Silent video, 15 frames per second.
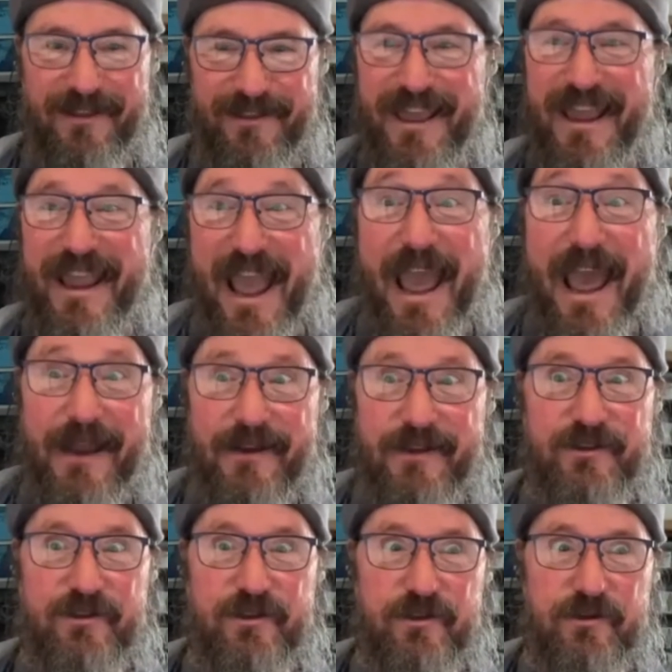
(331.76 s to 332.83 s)
they had
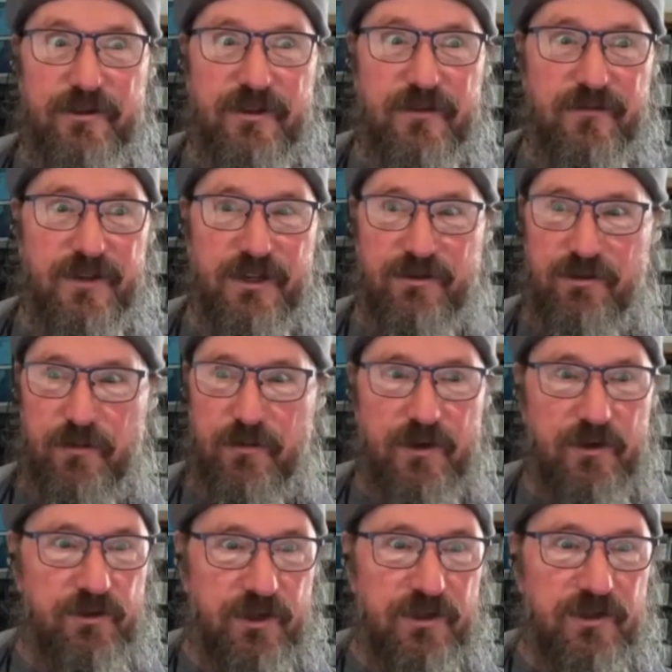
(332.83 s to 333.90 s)
exclusive
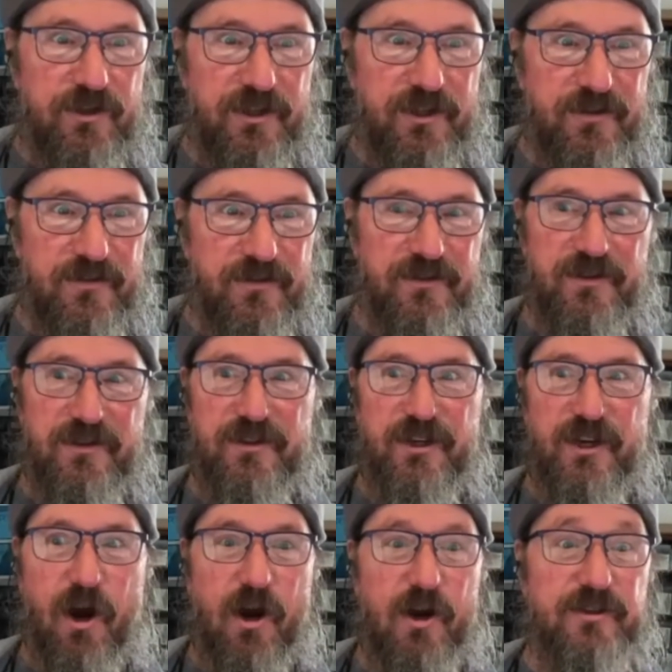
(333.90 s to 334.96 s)
distribution to the
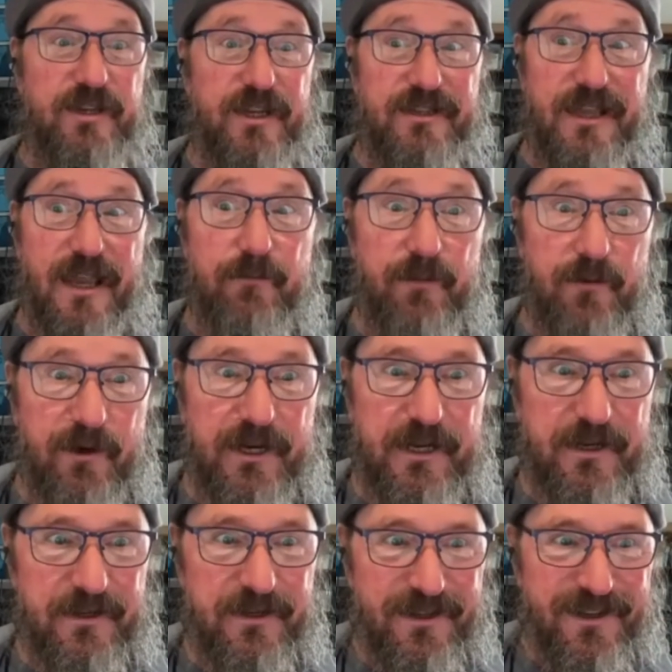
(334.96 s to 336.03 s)
cards at that point.
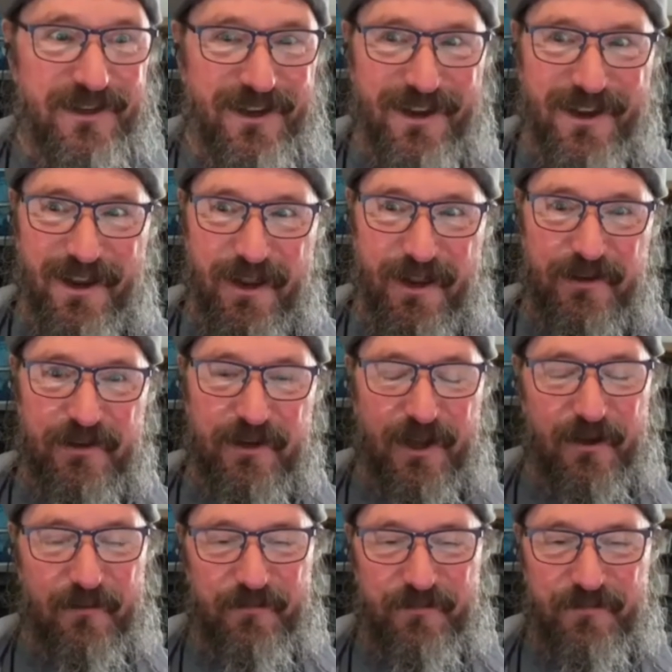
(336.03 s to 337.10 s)
And
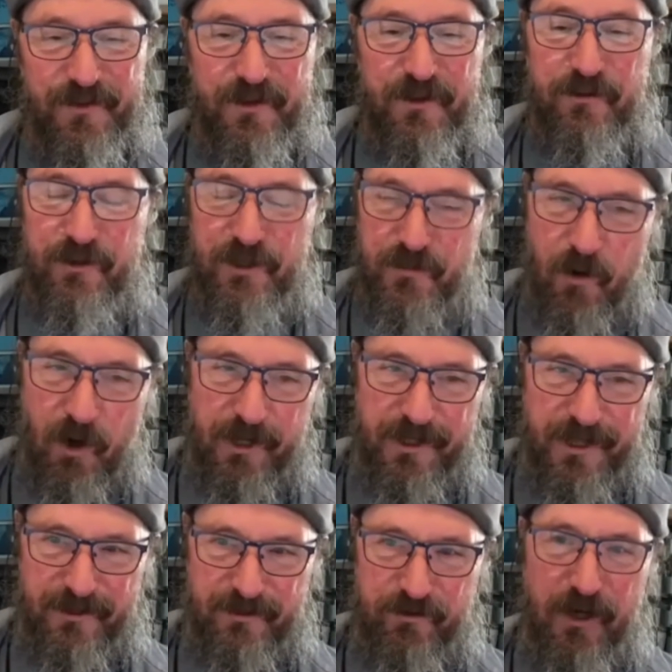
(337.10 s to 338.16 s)
there's more to
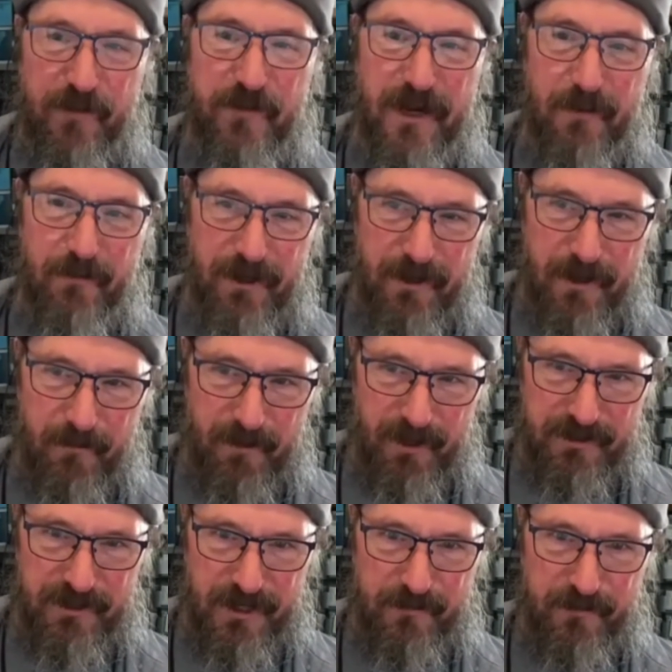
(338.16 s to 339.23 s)
that story, but I'm gonna
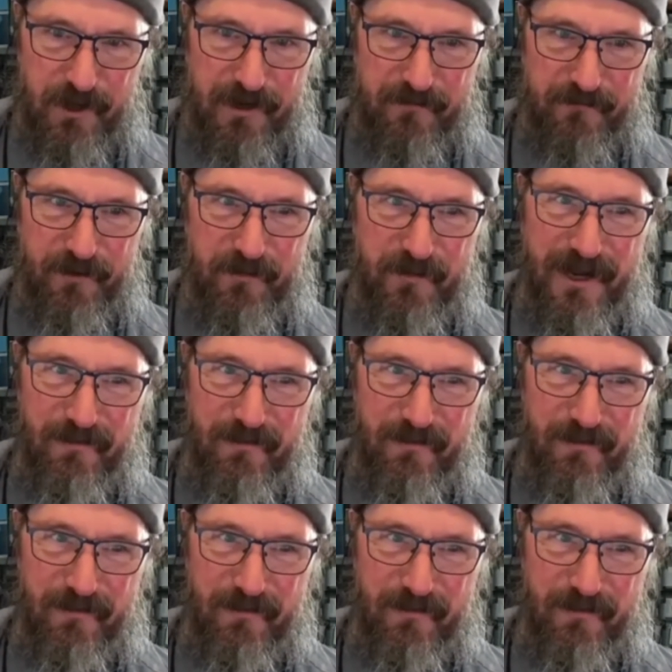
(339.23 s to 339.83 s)
stop talking for a minute.